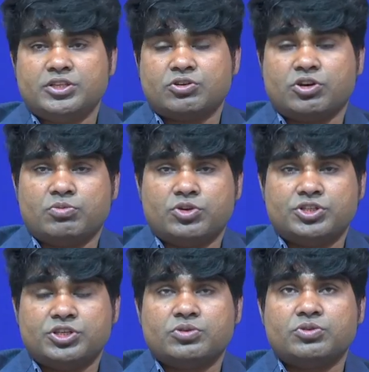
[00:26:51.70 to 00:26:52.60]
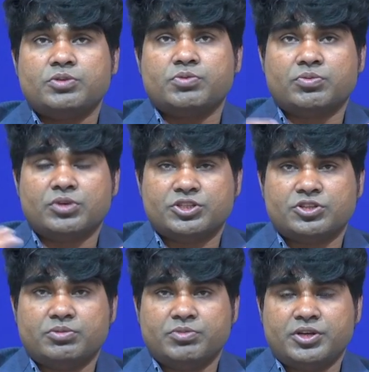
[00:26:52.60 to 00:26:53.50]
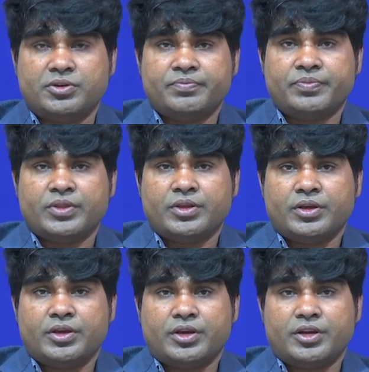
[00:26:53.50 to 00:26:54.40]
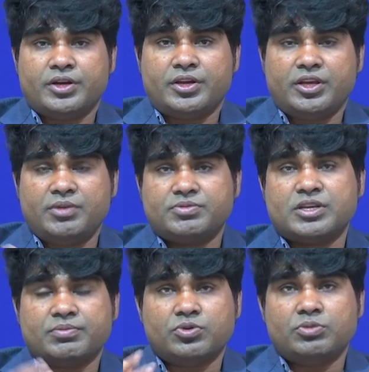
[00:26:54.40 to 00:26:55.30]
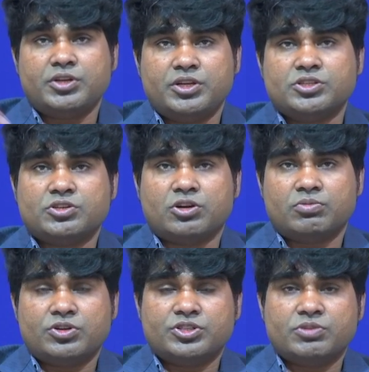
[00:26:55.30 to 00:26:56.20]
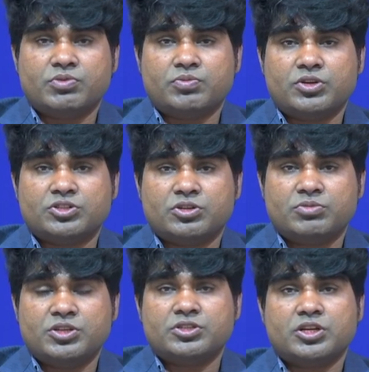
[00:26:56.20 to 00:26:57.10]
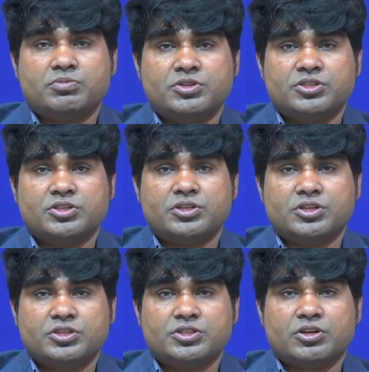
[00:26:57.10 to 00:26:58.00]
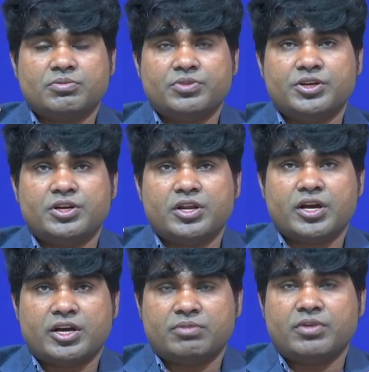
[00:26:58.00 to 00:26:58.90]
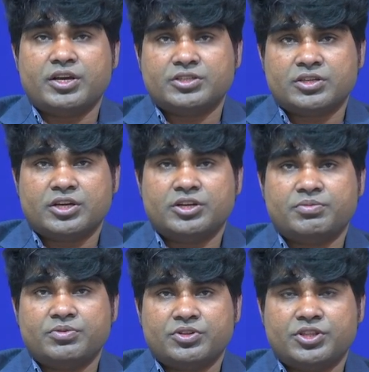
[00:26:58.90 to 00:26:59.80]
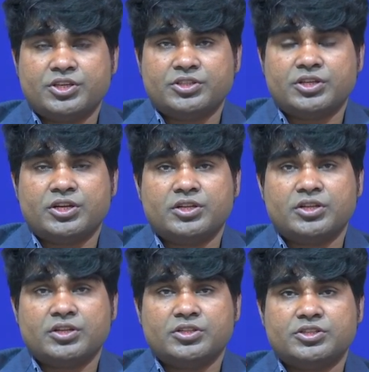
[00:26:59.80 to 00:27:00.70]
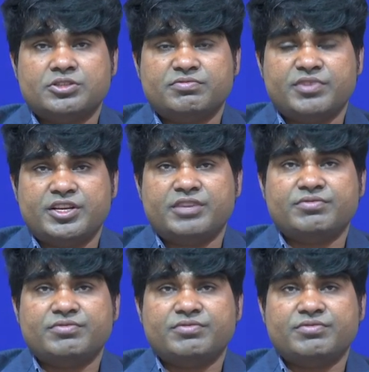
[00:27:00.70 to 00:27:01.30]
is converging to the population mean, and if sample mean is converging population means, that means it is completely unbiased kind of things, and this is very